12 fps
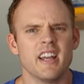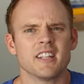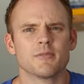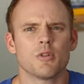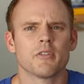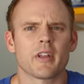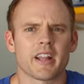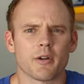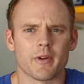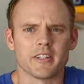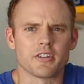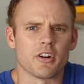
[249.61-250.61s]
it's more of like a
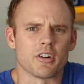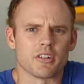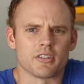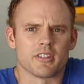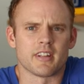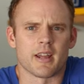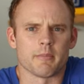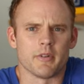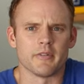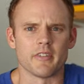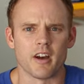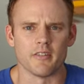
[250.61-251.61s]
race car type
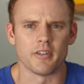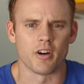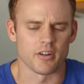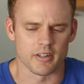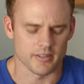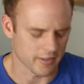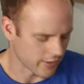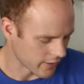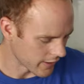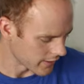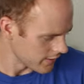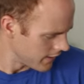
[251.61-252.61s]
of, of harness
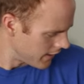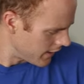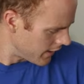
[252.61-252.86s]
on it.